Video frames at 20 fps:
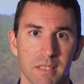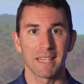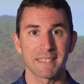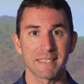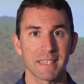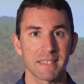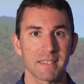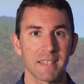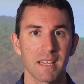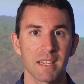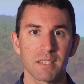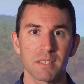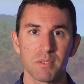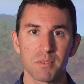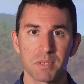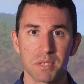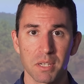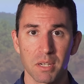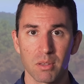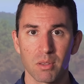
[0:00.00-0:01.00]
As I said,
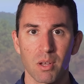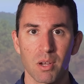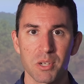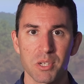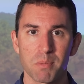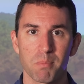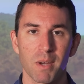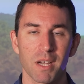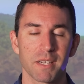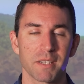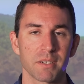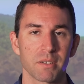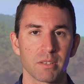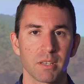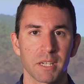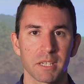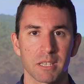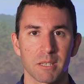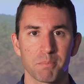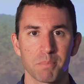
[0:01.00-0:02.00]
using a launch monitor
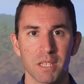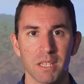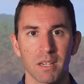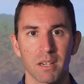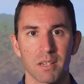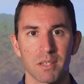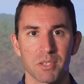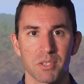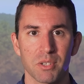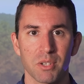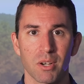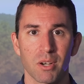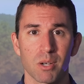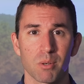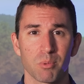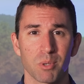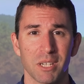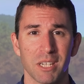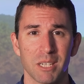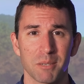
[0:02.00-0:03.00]
like the
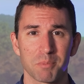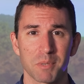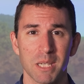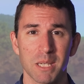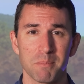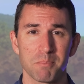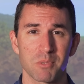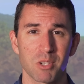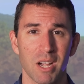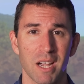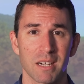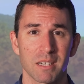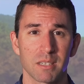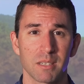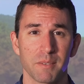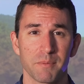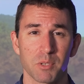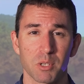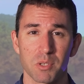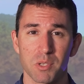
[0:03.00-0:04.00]
PRGR will help keep track
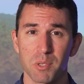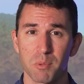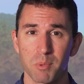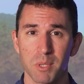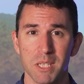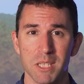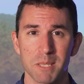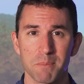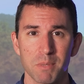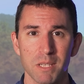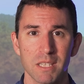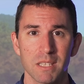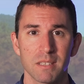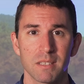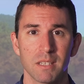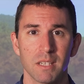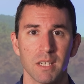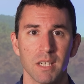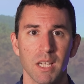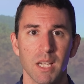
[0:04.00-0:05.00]
of your swing speed,